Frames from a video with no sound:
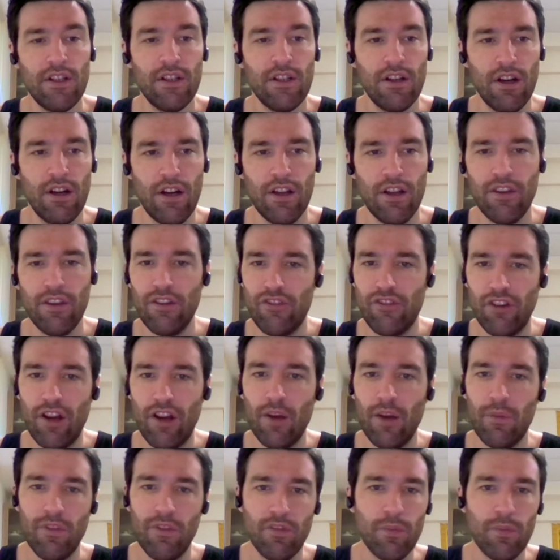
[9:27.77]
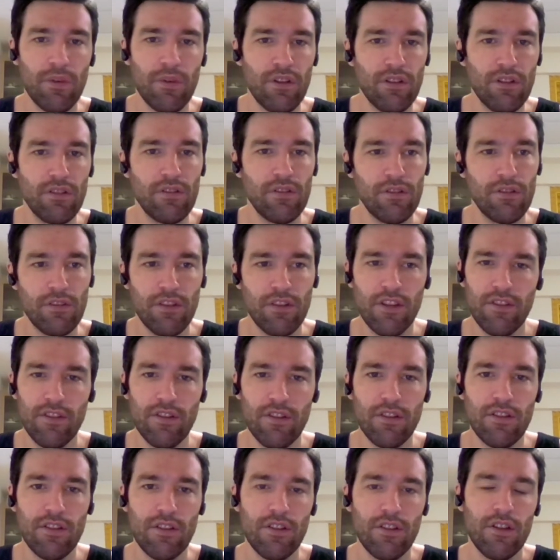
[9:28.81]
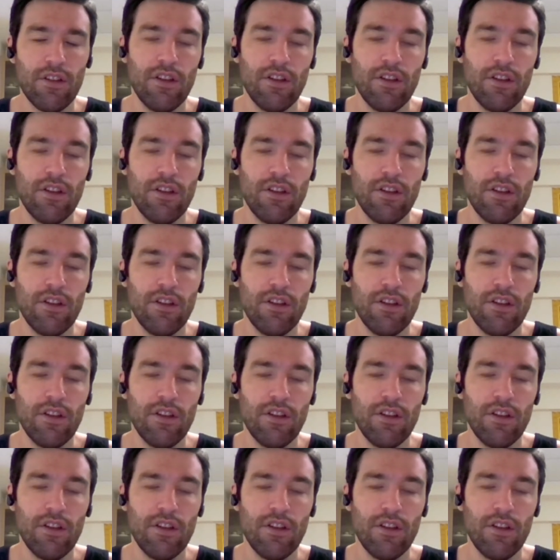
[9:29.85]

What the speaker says: The job has been decent.